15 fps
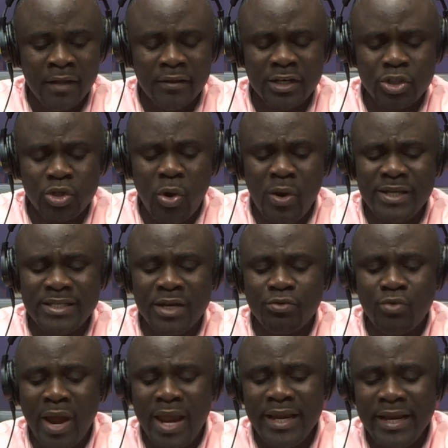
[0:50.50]
The show is the
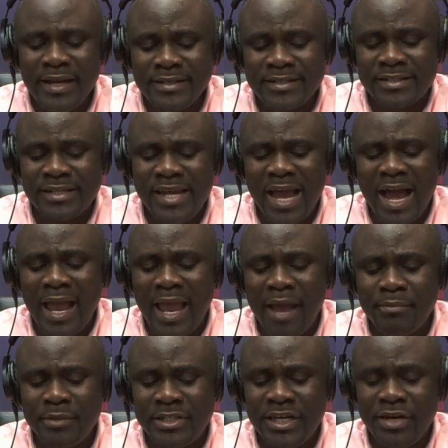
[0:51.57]
reigning
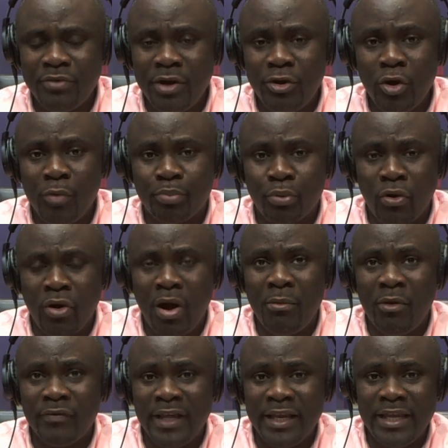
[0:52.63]
CIMG radio
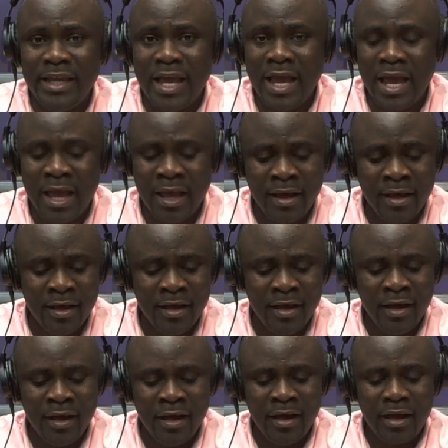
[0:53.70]
program of the year
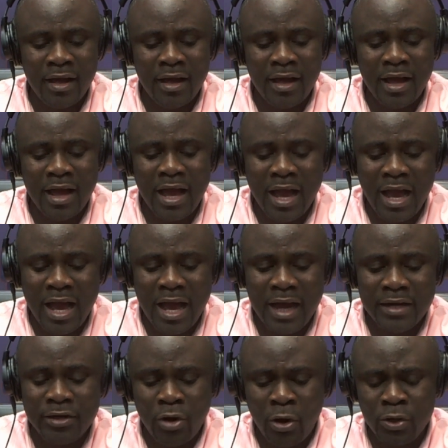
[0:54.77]

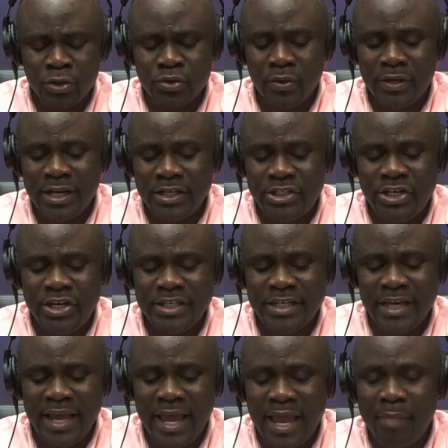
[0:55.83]
and also the
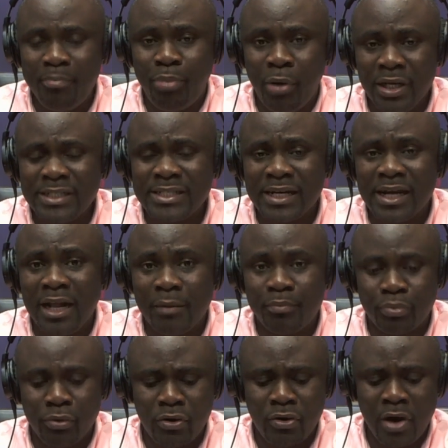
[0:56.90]
GJA political
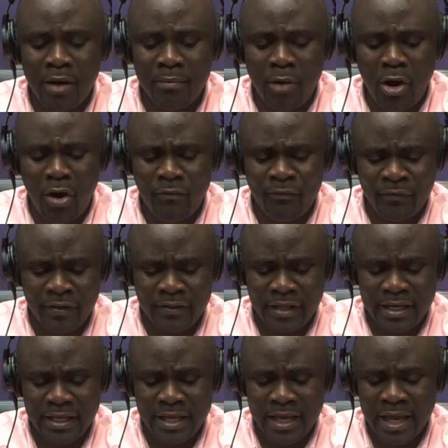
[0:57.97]
program of
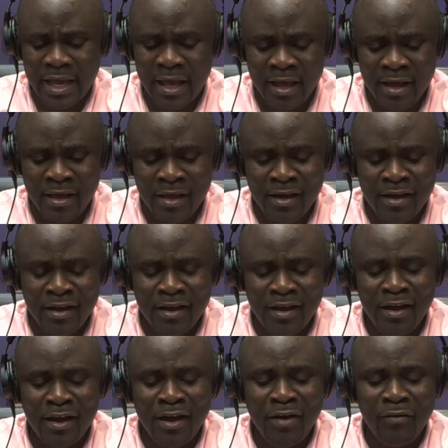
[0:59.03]
the year.
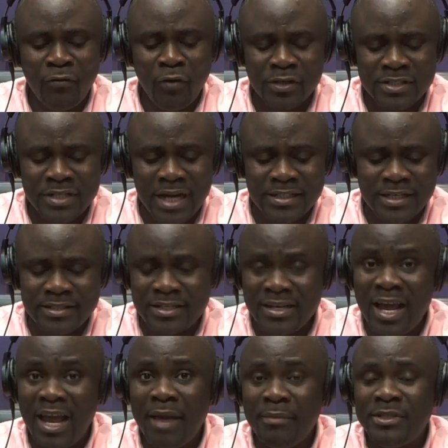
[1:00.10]
For starters,
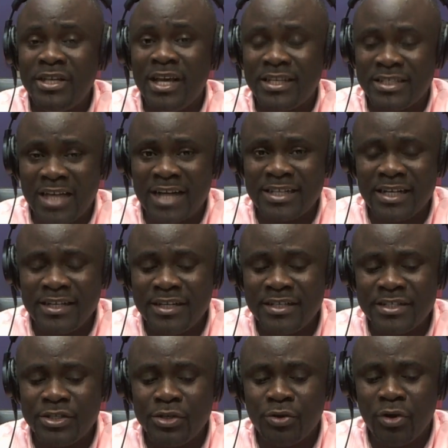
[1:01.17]
CIMG, a Chartered
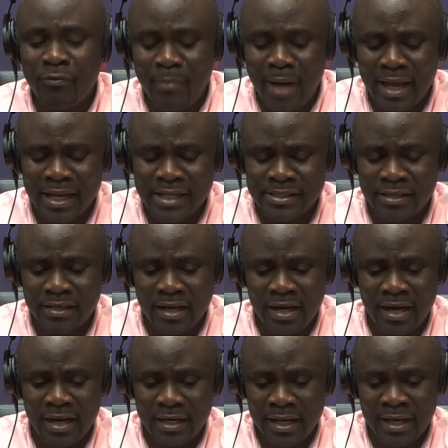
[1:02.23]
Institute of Marketing
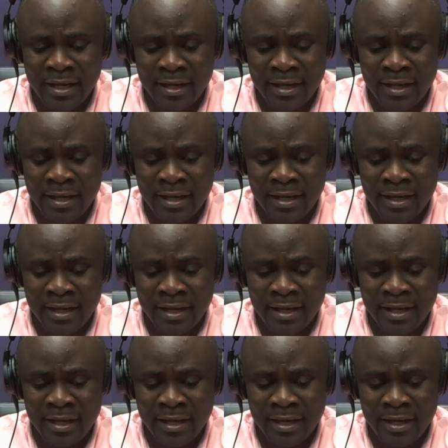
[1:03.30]
Ghana.